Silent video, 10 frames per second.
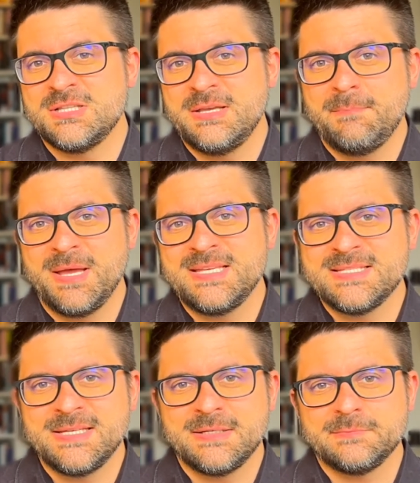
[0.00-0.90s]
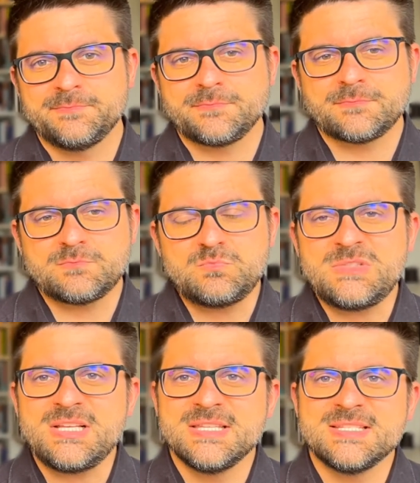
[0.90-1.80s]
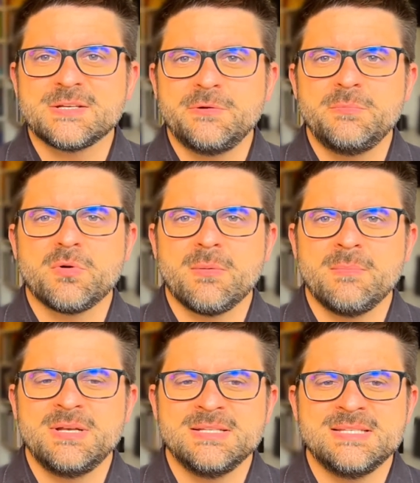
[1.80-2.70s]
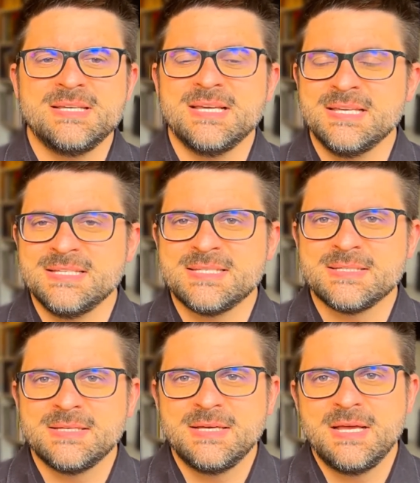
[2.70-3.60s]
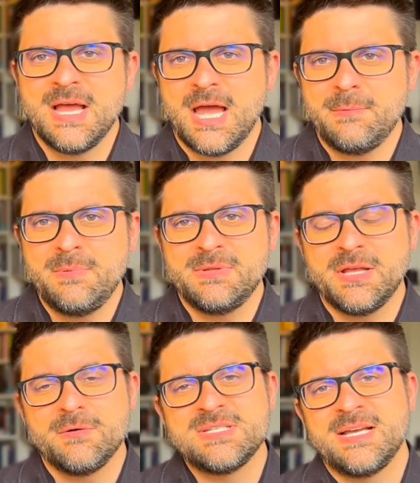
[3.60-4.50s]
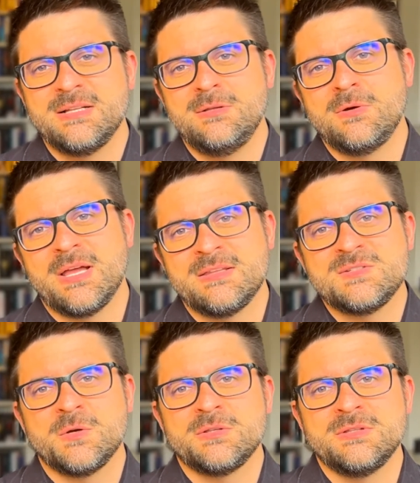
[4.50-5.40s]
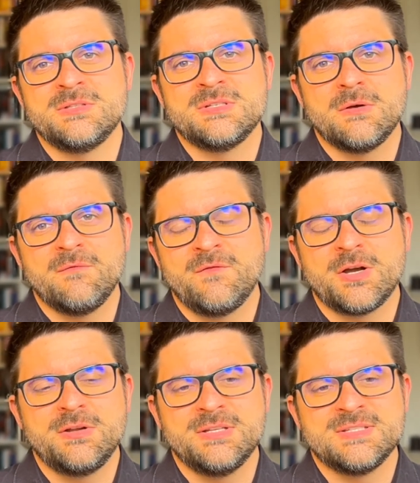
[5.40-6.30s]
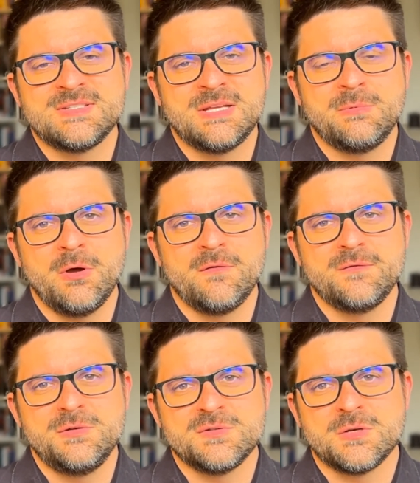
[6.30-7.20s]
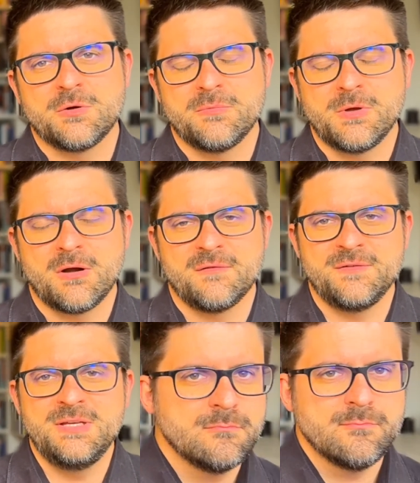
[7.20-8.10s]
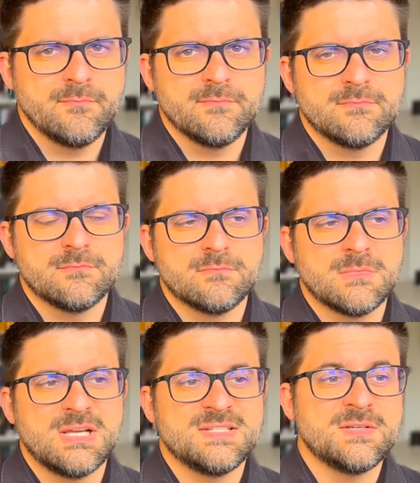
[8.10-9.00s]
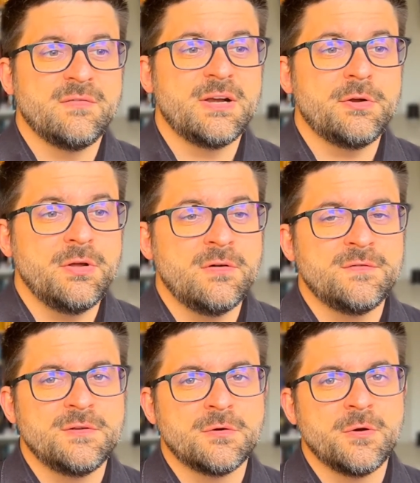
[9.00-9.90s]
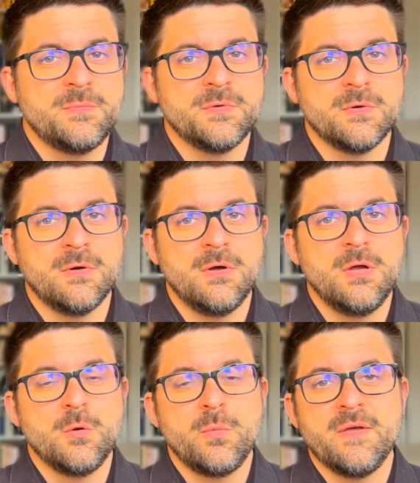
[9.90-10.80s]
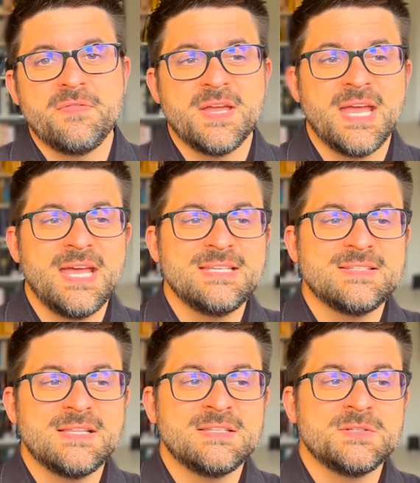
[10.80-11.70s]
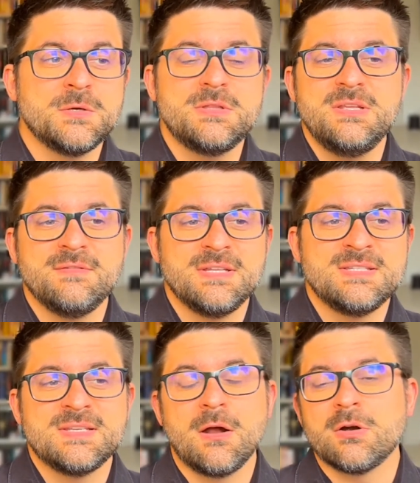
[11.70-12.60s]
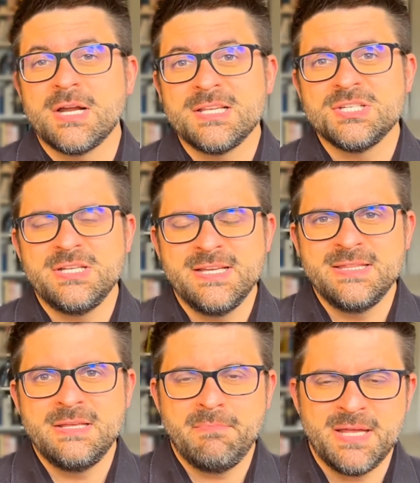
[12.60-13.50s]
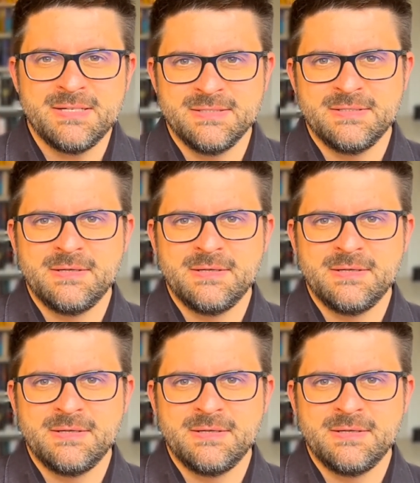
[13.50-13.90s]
basic discrete probability is. And we will now take a look at certain variants that we often use in cryptography. So very often in crypto, we have the case that certain events are actually independent.